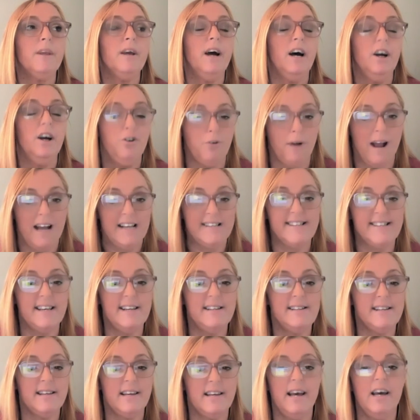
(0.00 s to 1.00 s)
address
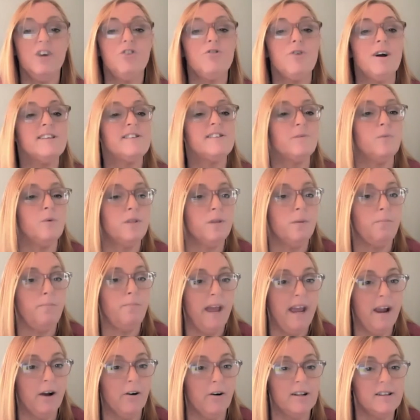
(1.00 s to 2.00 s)
it with the
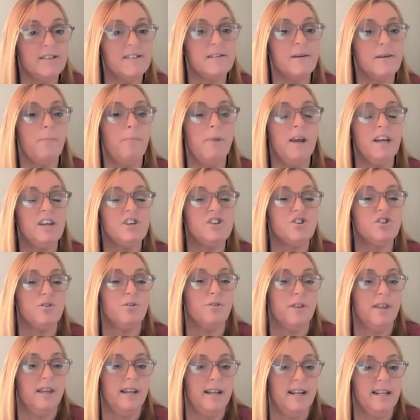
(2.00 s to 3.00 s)
parents, make
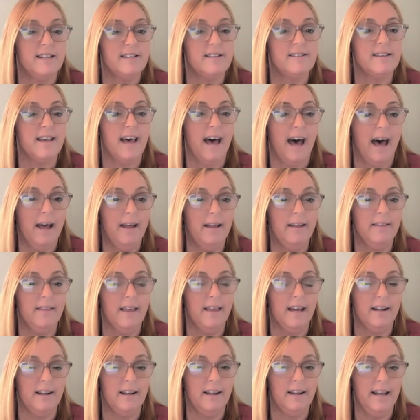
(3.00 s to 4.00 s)
sure that
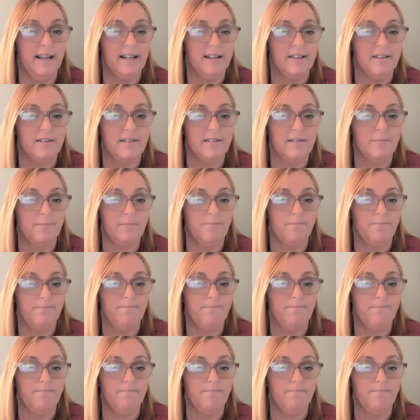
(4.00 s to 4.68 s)
it's